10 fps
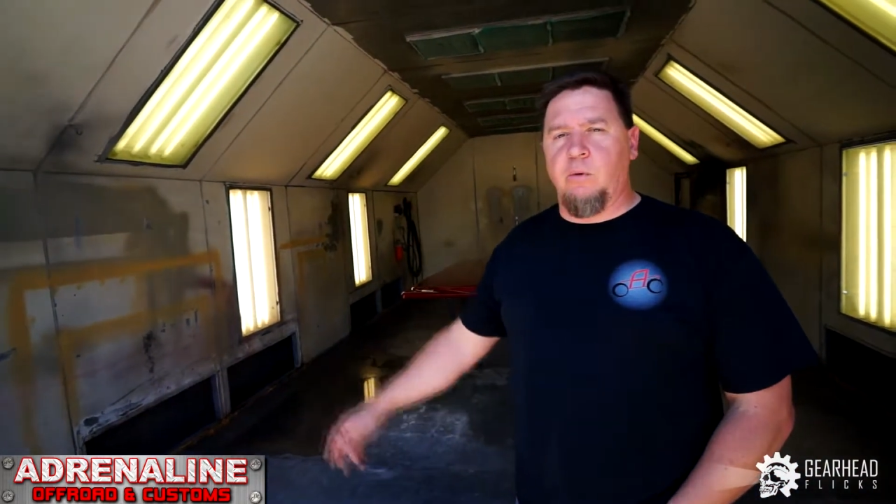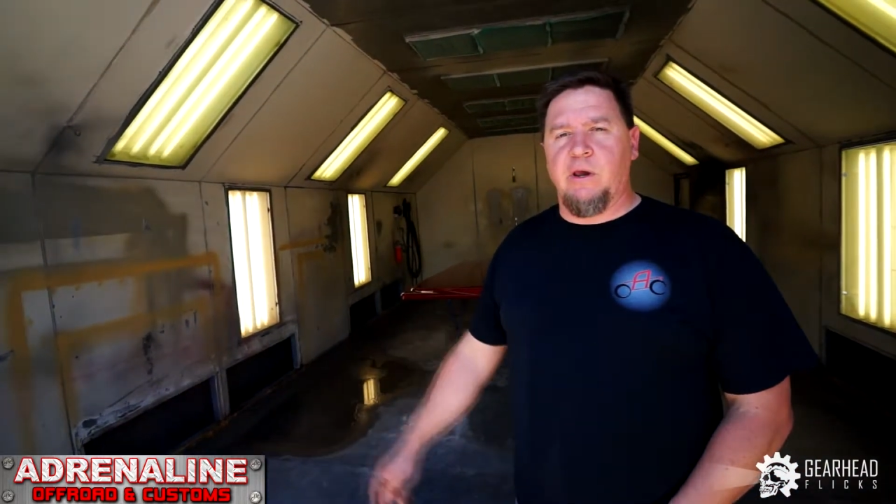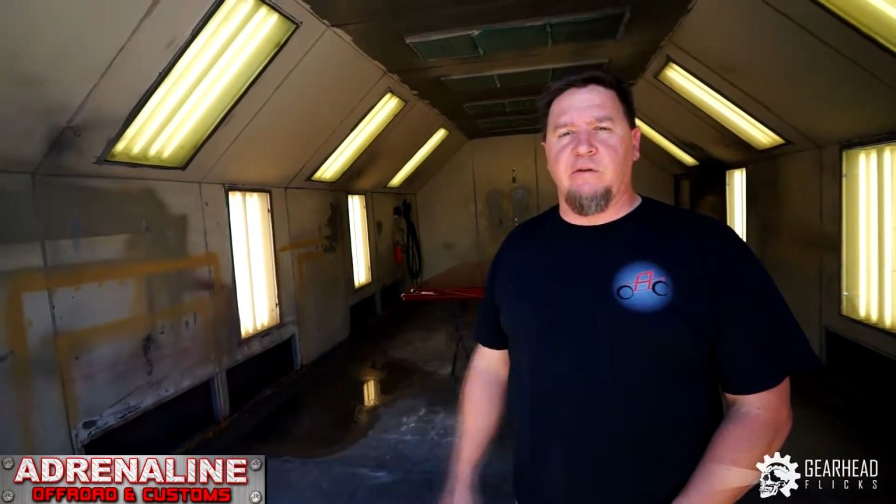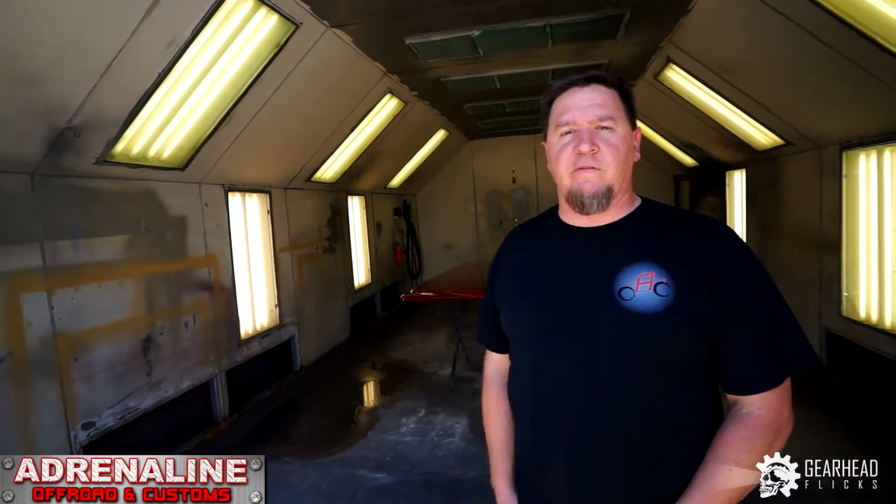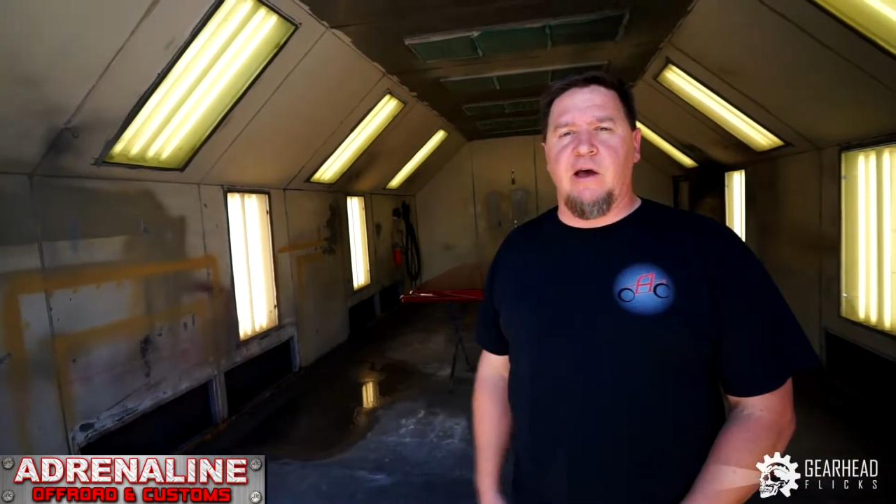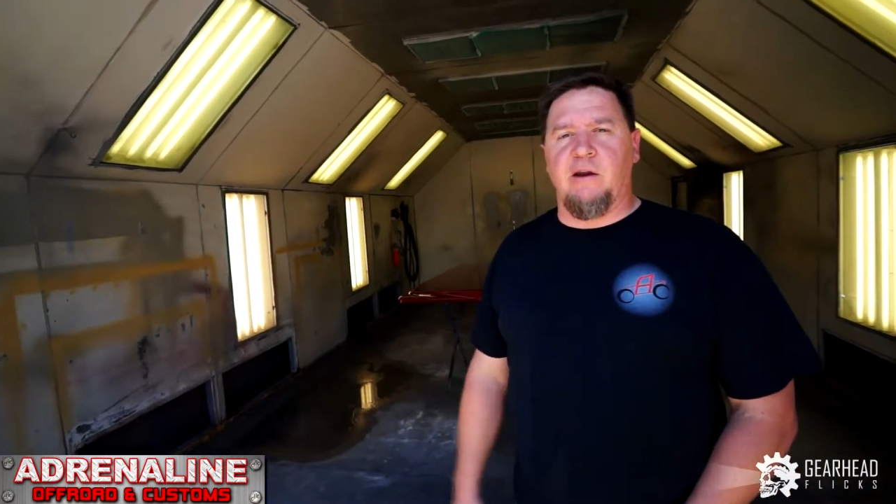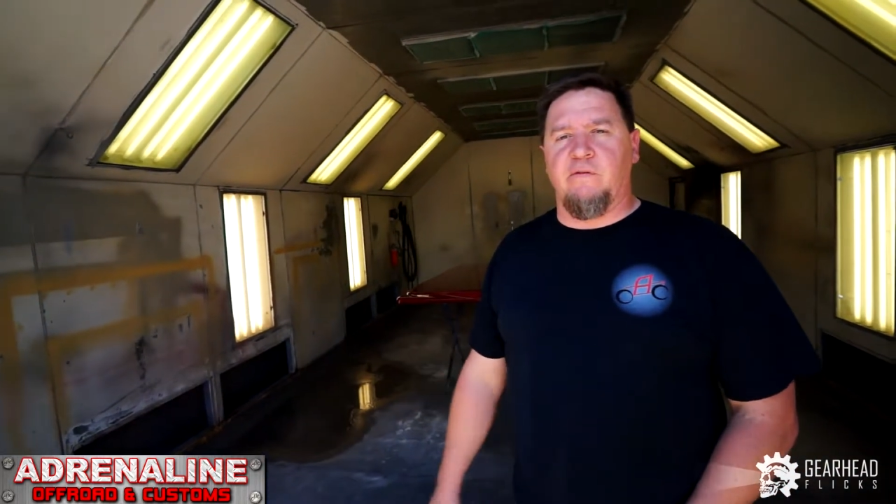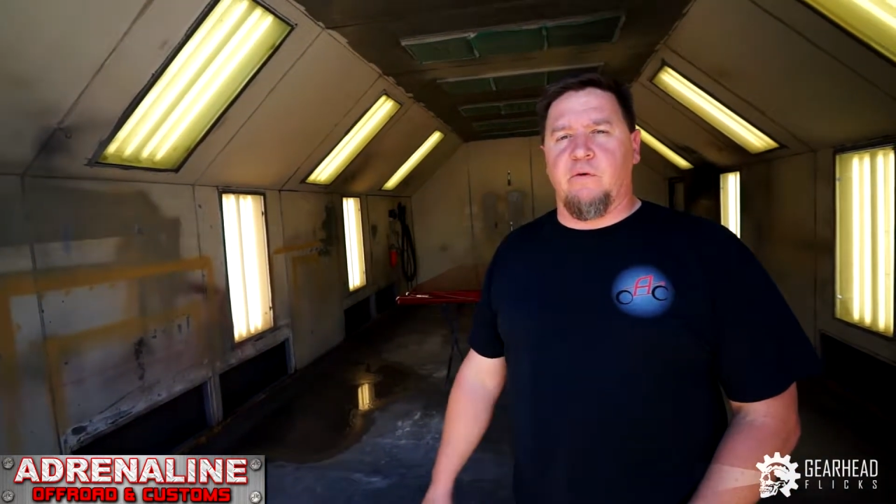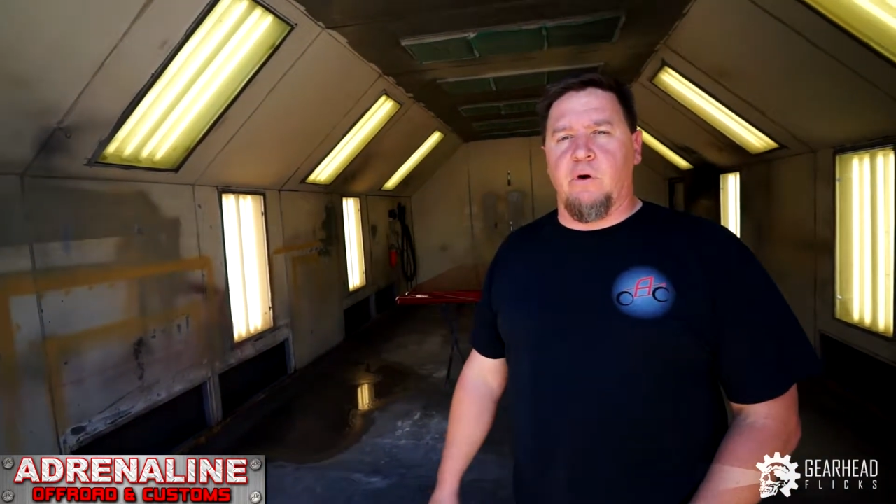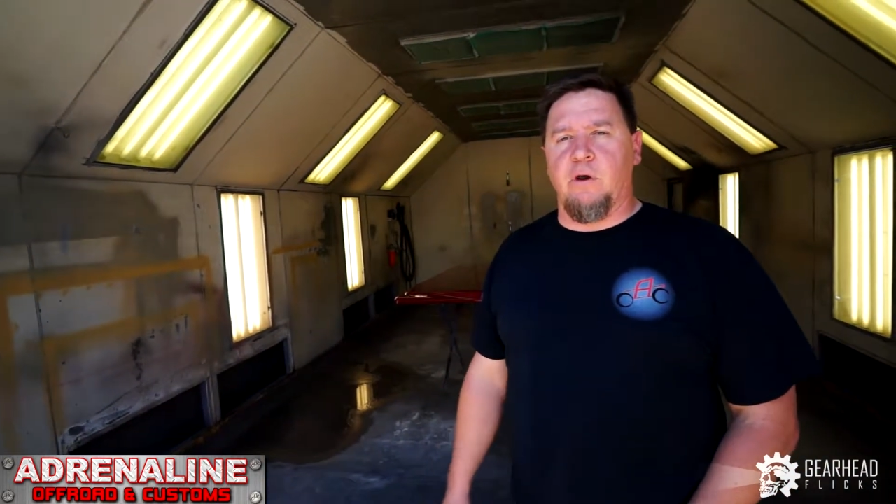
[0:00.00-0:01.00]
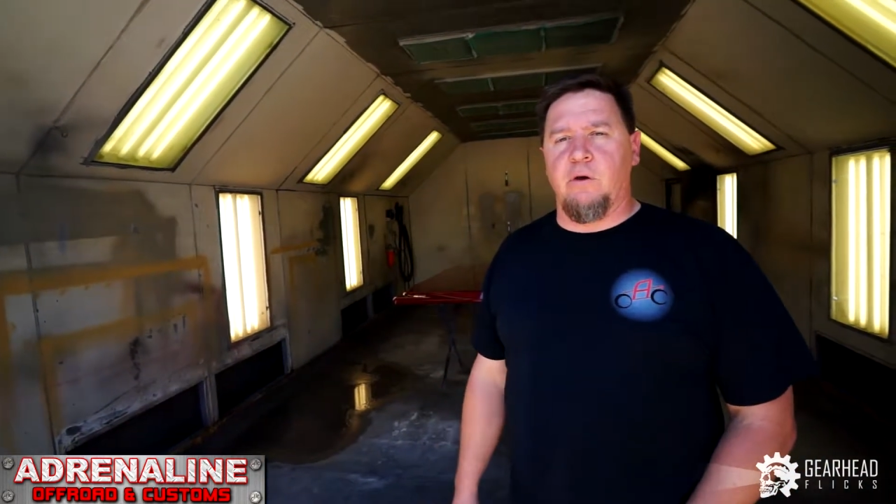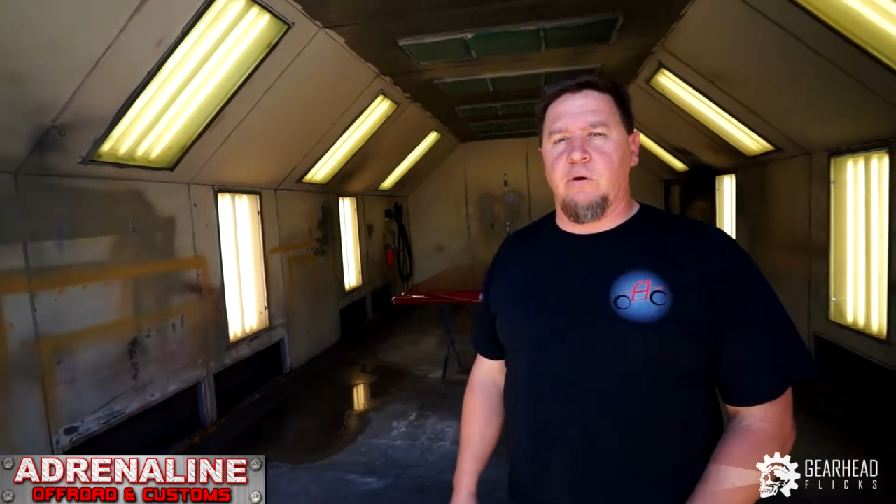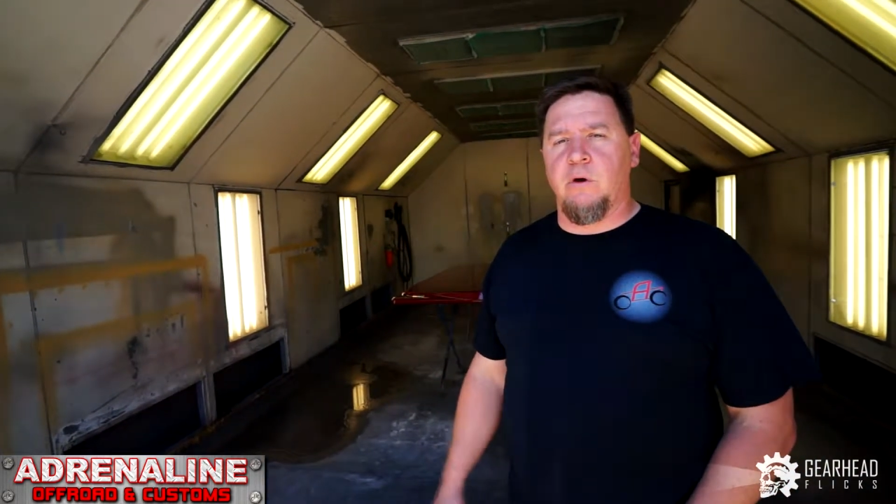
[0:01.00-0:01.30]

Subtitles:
We can find it for you.